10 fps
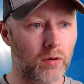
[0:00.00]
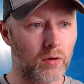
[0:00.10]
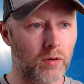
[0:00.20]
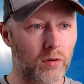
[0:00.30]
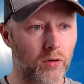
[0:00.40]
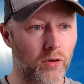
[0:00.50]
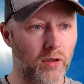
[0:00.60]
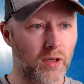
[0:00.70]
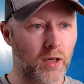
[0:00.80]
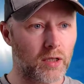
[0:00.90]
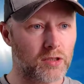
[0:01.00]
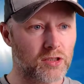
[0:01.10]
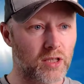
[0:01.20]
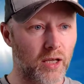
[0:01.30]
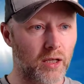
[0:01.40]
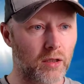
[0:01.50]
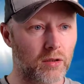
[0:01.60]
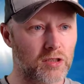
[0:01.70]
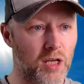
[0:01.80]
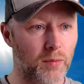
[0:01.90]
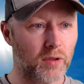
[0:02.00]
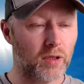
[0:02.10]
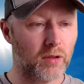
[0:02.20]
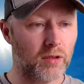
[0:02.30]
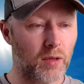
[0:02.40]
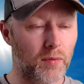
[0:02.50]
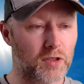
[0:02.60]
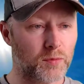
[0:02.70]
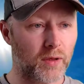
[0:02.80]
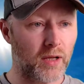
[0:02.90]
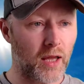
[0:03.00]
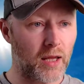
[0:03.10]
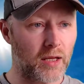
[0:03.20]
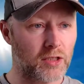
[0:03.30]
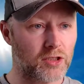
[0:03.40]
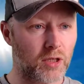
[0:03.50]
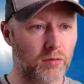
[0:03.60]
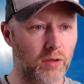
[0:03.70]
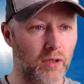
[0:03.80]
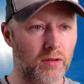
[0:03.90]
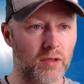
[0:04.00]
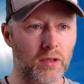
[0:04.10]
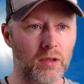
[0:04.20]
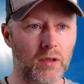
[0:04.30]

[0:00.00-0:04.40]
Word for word: Loon Cat singing. Disabled Entertainment is playing N H L nineteen.